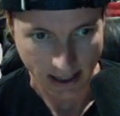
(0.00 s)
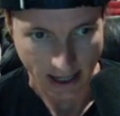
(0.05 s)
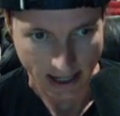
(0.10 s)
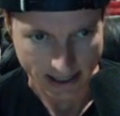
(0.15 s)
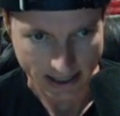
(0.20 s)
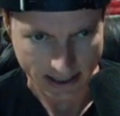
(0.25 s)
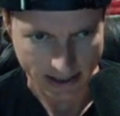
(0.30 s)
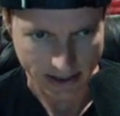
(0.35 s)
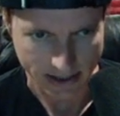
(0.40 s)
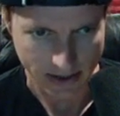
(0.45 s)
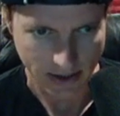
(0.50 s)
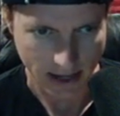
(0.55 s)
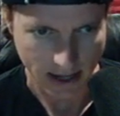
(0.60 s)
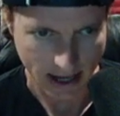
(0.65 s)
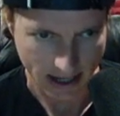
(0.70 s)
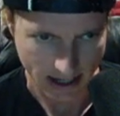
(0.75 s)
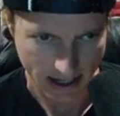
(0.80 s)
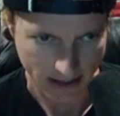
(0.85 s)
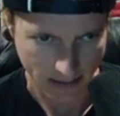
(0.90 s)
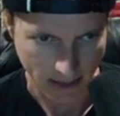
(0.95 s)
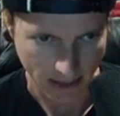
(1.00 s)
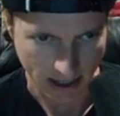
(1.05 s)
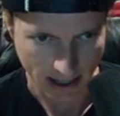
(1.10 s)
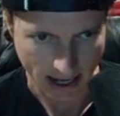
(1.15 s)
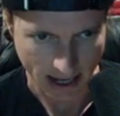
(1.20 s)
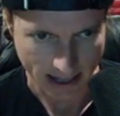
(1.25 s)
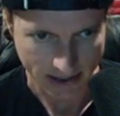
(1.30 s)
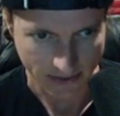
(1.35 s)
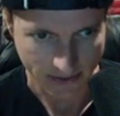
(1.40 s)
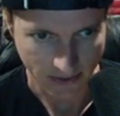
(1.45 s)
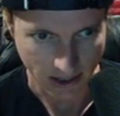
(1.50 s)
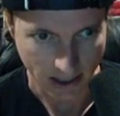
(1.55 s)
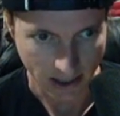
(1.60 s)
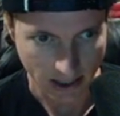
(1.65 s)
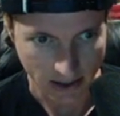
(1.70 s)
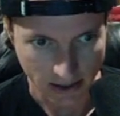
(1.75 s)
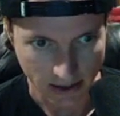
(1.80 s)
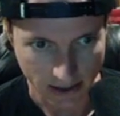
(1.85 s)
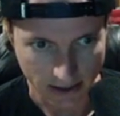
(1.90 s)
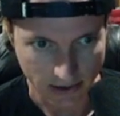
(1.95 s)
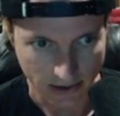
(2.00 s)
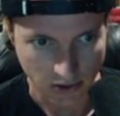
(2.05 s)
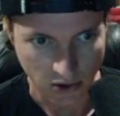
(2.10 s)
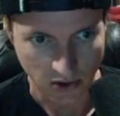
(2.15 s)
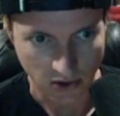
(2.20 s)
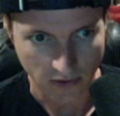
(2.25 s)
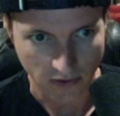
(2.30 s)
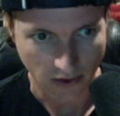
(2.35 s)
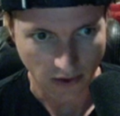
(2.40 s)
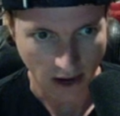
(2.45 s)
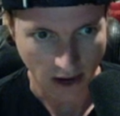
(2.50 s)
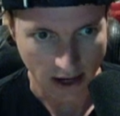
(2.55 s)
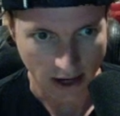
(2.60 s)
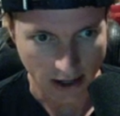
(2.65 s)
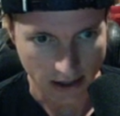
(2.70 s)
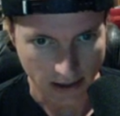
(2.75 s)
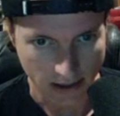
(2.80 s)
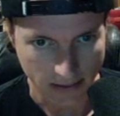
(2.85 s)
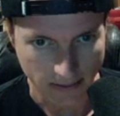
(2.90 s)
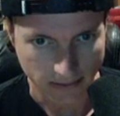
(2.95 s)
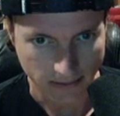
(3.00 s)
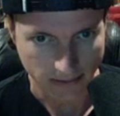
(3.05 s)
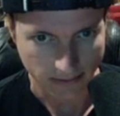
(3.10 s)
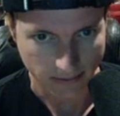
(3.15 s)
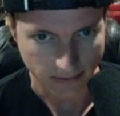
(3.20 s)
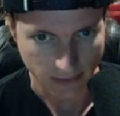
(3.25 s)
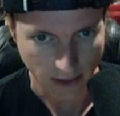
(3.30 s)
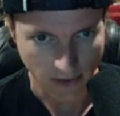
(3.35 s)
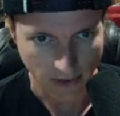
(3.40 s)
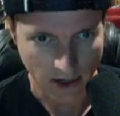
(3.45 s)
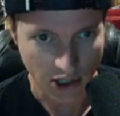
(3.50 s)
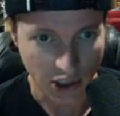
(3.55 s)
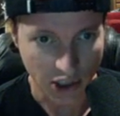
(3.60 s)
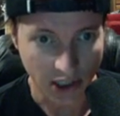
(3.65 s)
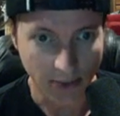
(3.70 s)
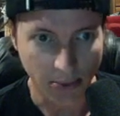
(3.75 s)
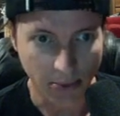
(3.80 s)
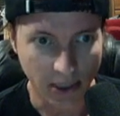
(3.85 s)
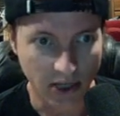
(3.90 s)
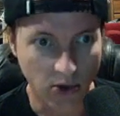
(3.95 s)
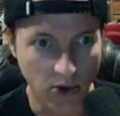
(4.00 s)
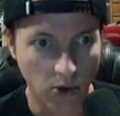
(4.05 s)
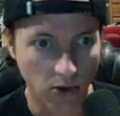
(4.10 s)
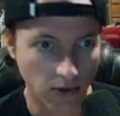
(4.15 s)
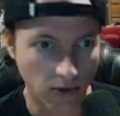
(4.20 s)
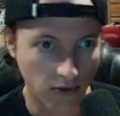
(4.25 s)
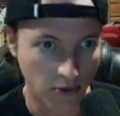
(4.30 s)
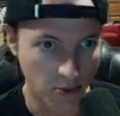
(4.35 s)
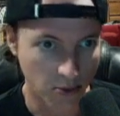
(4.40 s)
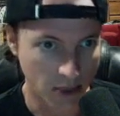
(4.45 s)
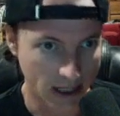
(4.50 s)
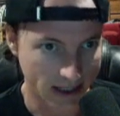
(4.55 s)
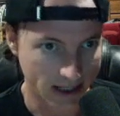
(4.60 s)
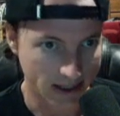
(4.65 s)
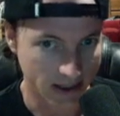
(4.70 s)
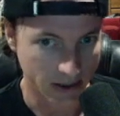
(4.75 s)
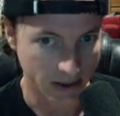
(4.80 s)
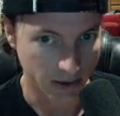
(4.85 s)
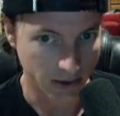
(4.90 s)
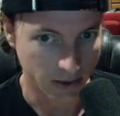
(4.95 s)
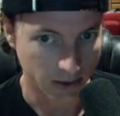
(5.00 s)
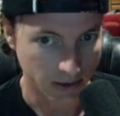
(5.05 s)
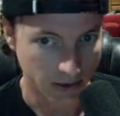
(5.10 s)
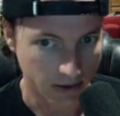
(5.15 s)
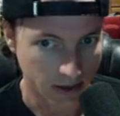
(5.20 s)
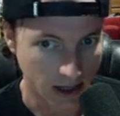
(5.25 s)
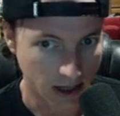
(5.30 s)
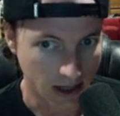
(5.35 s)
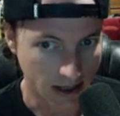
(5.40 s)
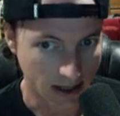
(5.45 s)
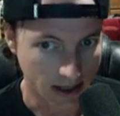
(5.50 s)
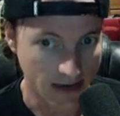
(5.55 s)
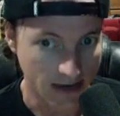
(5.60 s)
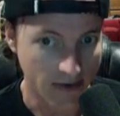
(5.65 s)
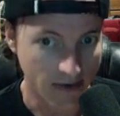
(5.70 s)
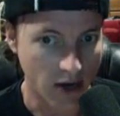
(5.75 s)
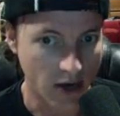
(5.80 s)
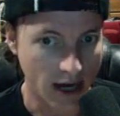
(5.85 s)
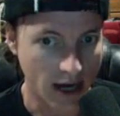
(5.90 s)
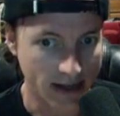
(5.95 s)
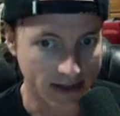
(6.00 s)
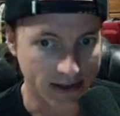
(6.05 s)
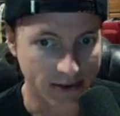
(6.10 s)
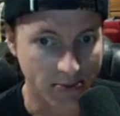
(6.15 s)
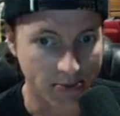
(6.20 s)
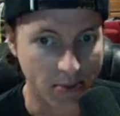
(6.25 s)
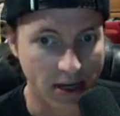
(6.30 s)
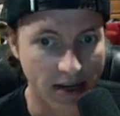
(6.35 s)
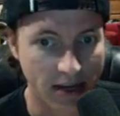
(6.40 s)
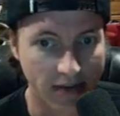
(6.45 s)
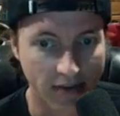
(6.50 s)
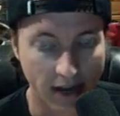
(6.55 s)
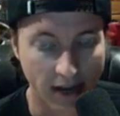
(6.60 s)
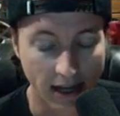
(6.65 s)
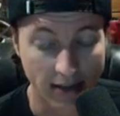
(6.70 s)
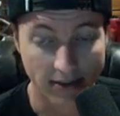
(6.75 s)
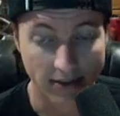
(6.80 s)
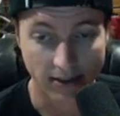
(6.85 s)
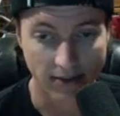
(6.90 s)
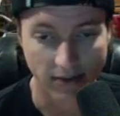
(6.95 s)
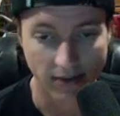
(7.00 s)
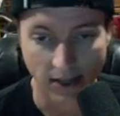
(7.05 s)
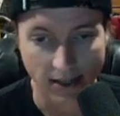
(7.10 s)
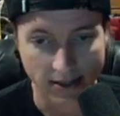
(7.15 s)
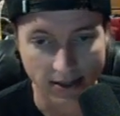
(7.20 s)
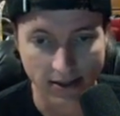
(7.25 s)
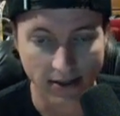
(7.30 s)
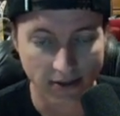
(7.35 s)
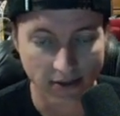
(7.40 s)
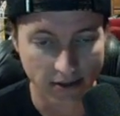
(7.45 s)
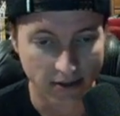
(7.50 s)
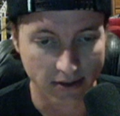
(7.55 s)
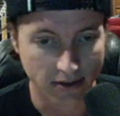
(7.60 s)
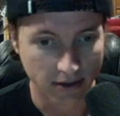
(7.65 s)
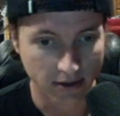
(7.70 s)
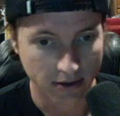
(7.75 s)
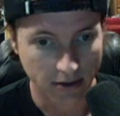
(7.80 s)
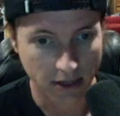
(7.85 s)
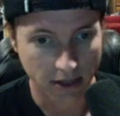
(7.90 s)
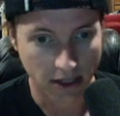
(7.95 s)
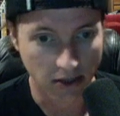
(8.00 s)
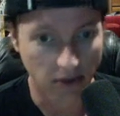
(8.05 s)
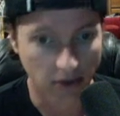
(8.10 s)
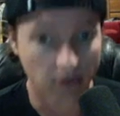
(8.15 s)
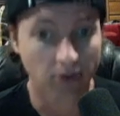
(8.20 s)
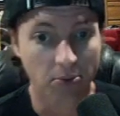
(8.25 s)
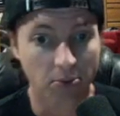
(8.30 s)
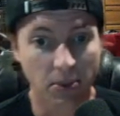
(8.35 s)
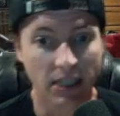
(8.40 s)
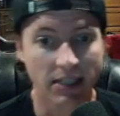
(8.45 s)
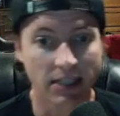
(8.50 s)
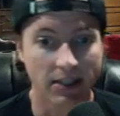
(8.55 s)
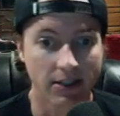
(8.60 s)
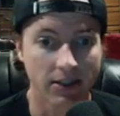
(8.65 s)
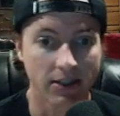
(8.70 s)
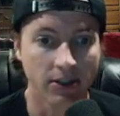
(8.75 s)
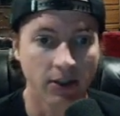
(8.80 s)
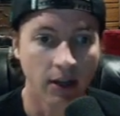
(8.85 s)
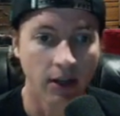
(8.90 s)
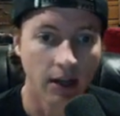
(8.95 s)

I didn't do that in my last video, and I sort of thought um, eventually it'd be cool for me to uh, give you guys these MIDI files if that's even legal for me to do.